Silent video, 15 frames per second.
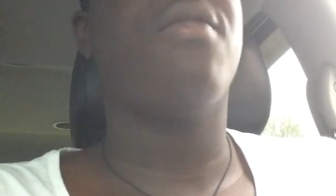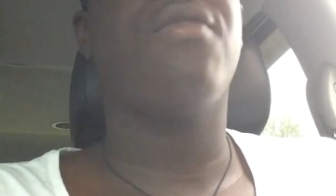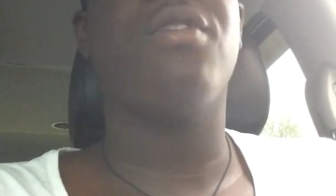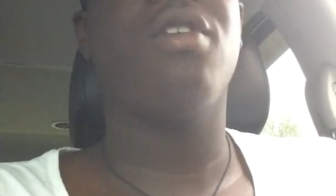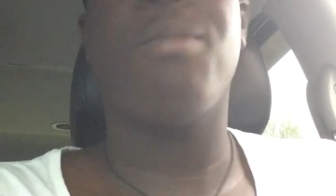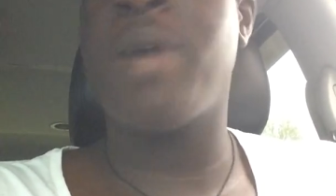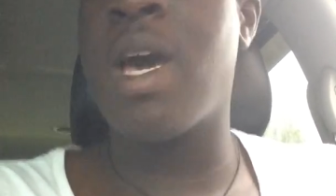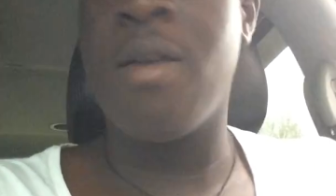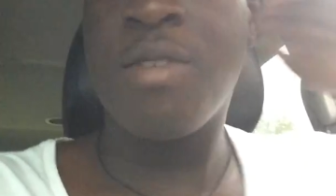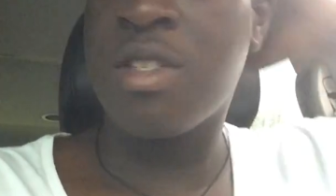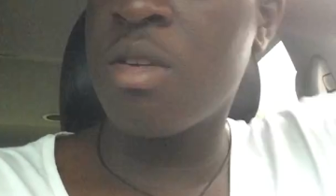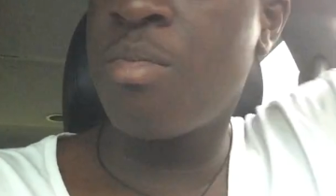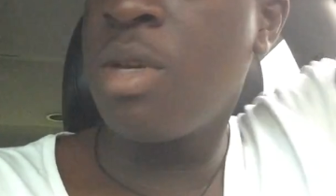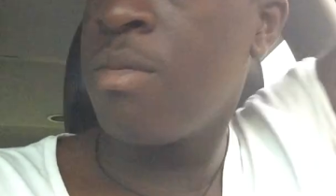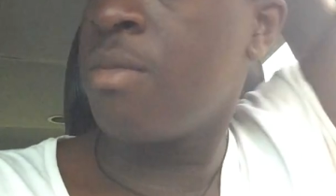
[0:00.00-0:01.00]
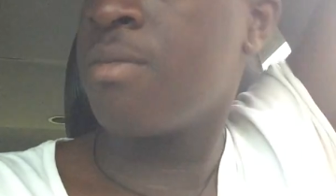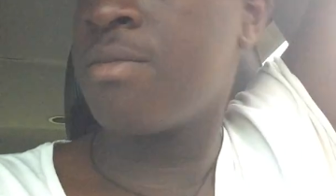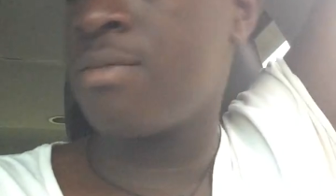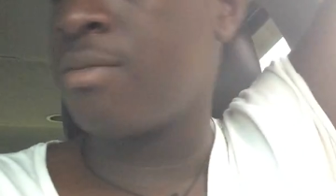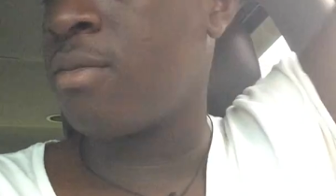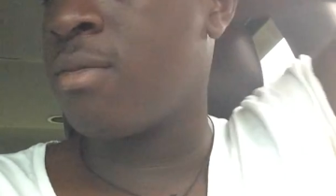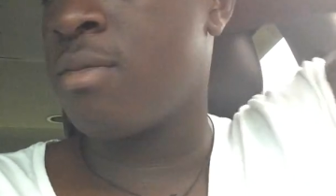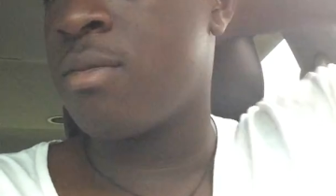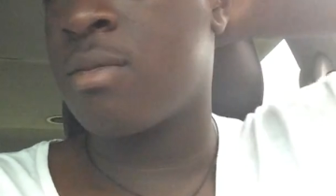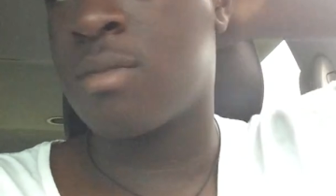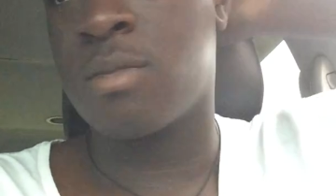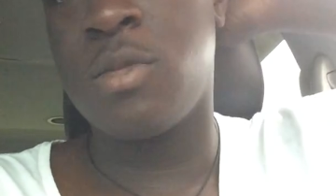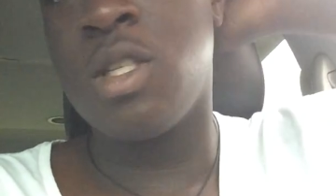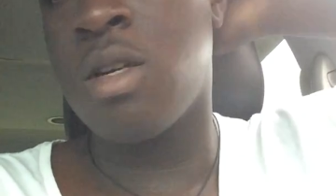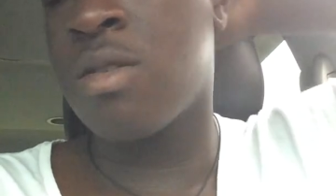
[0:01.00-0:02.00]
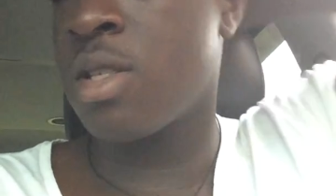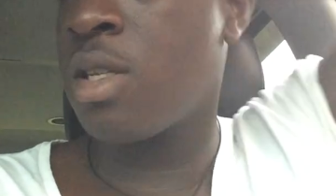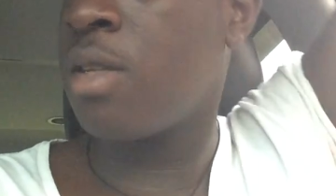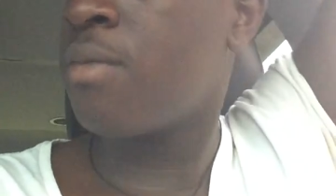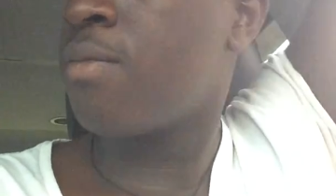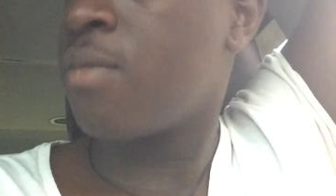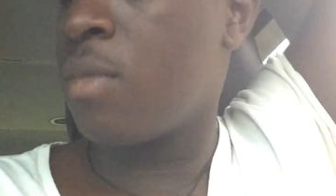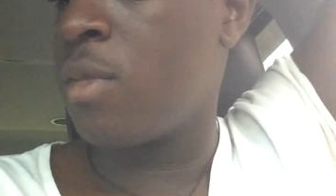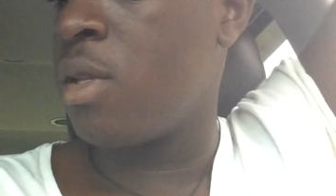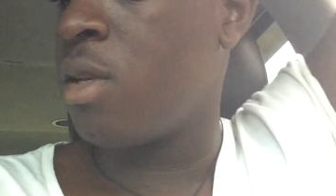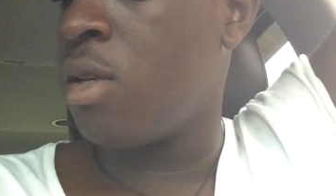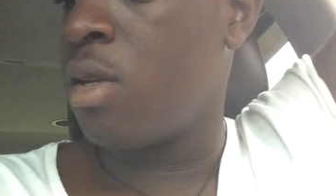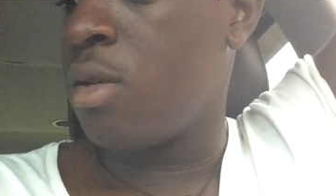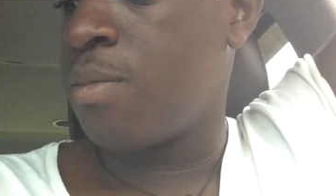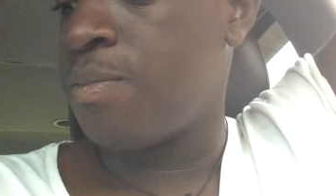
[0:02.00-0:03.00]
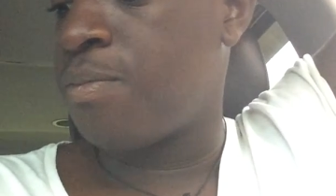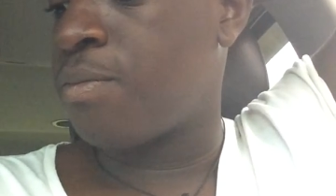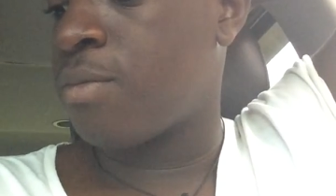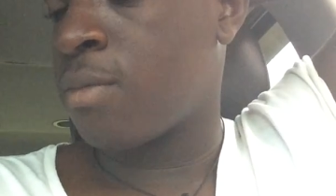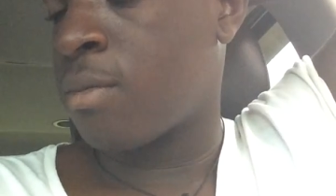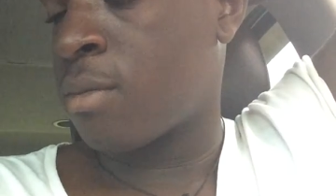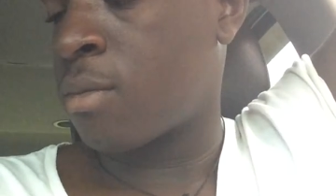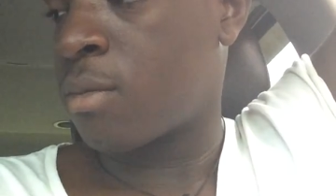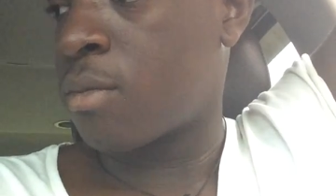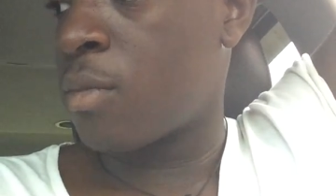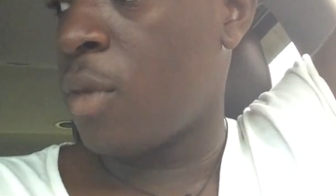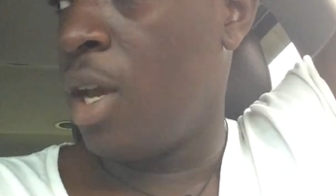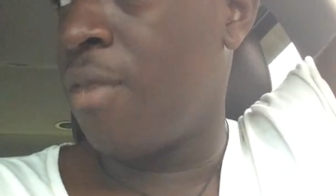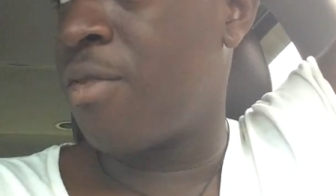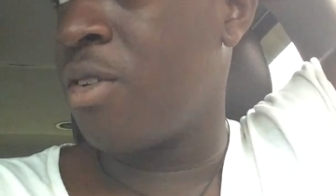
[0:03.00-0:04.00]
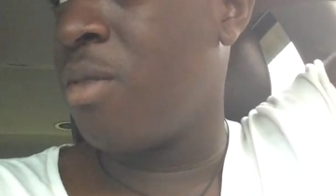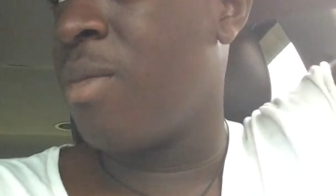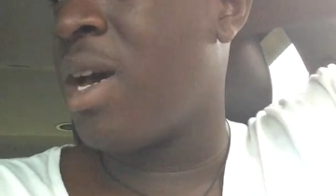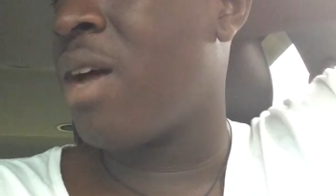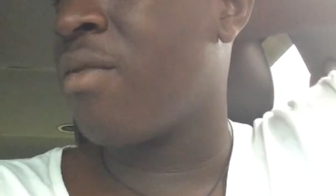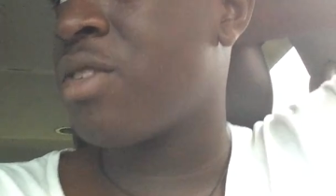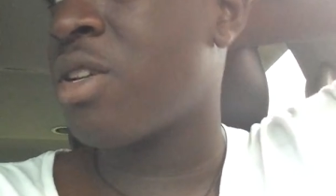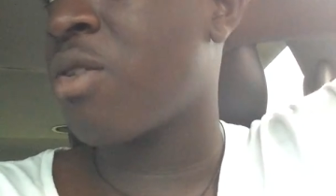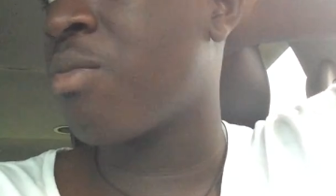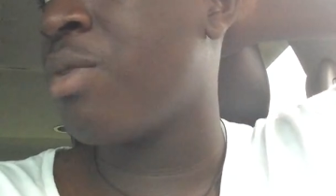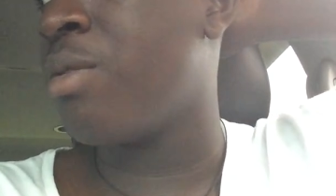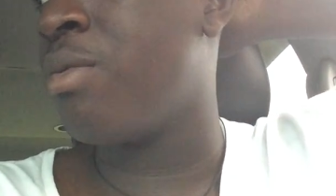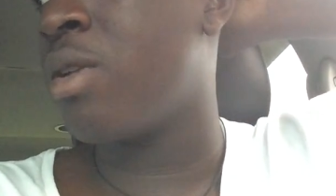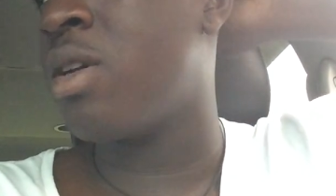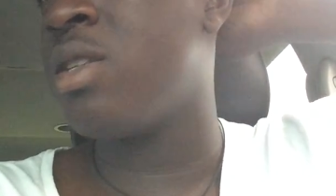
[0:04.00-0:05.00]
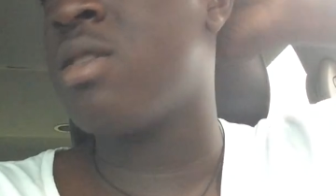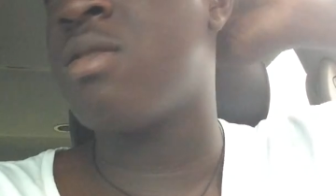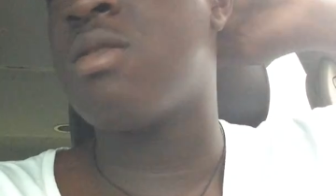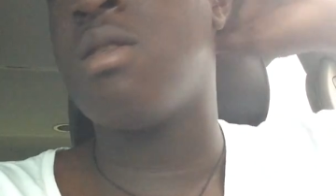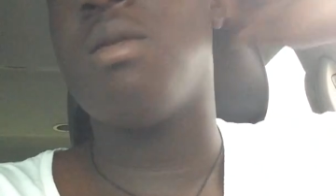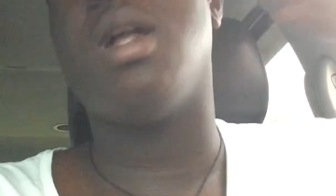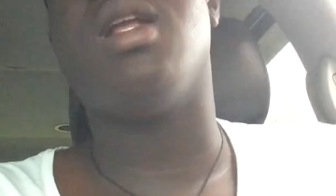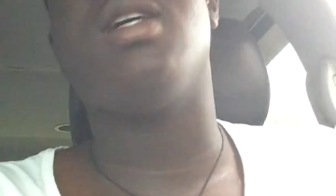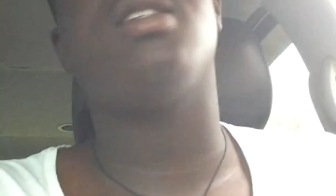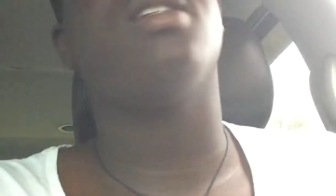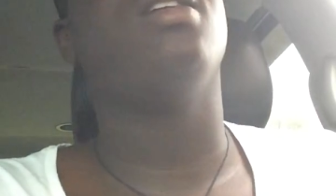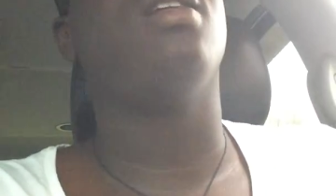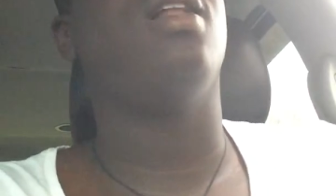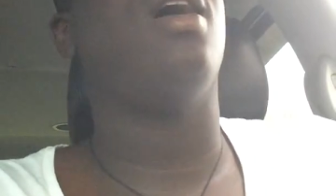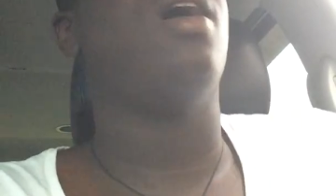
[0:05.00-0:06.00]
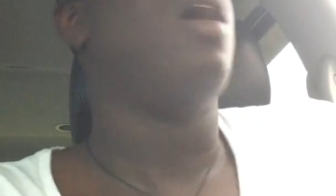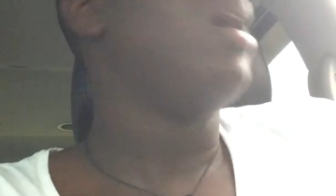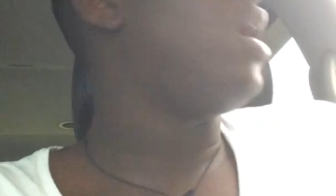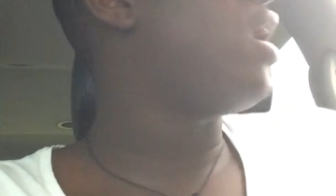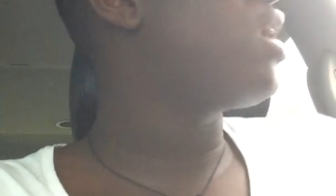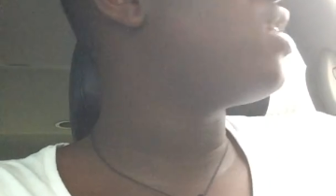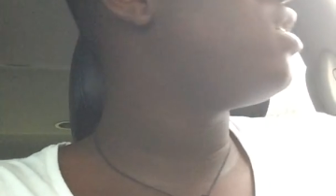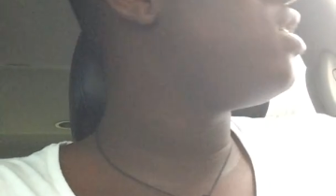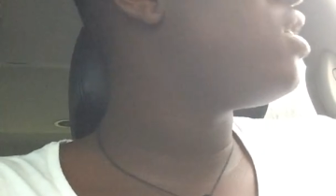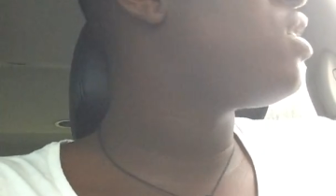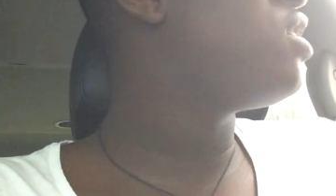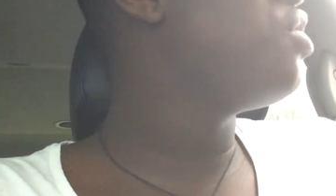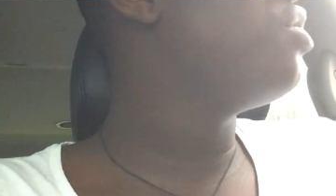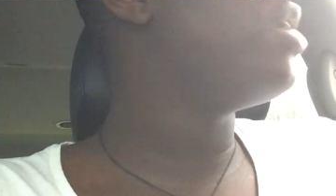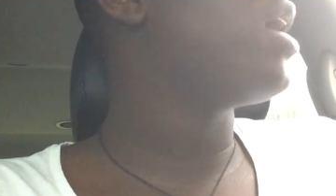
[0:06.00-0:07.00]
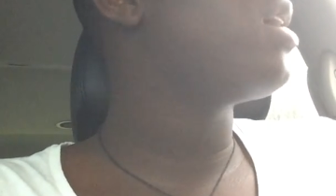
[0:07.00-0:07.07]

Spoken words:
I feel bad for some people. You know what I'm saying? I feel bad for certain people, because I can just see